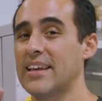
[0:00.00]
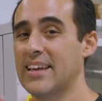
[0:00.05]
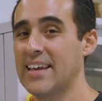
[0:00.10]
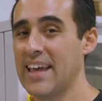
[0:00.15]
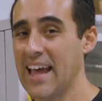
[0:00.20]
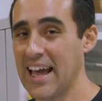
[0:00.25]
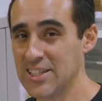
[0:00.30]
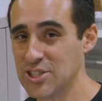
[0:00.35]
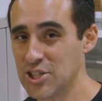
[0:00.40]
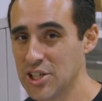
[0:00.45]

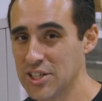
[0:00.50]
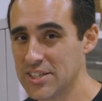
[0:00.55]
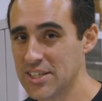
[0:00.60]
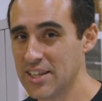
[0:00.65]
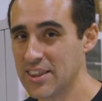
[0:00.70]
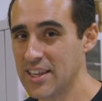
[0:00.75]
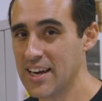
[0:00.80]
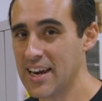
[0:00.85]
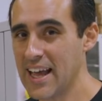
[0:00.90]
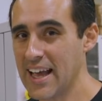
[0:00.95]
catch us
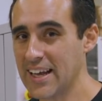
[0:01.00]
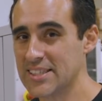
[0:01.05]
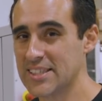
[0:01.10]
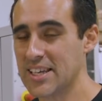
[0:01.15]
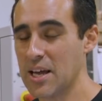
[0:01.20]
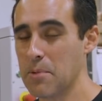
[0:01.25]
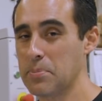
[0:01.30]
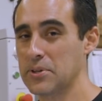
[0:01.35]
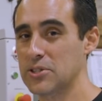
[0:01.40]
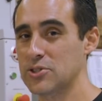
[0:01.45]
in the next
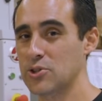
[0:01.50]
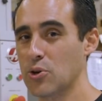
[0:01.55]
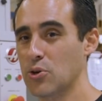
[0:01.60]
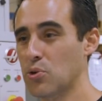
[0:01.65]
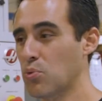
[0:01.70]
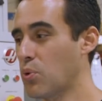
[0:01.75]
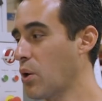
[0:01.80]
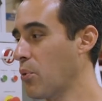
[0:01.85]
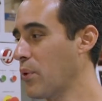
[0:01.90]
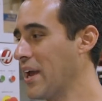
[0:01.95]
episode
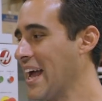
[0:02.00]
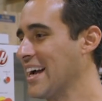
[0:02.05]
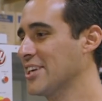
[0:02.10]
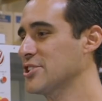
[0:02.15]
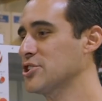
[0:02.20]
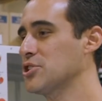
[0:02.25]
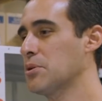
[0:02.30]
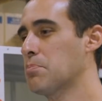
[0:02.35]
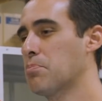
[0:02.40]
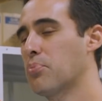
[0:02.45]
where we
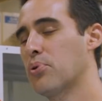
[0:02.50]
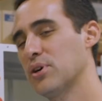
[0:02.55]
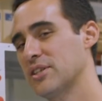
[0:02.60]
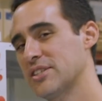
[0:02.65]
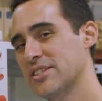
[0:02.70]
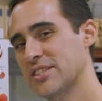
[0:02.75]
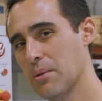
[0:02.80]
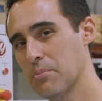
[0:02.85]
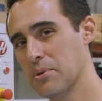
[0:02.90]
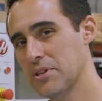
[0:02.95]
actually put
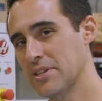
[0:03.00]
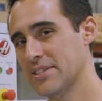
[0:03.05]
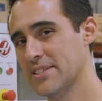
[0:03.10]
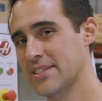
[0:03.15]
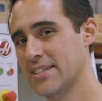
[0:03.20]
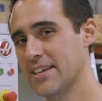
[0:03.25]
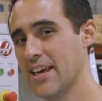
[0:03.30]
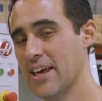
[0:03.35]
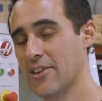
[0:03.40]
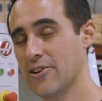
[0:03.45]
some of this
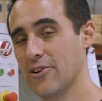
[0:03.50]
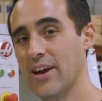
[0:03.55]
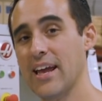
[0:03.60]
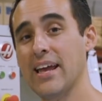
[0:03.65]
together.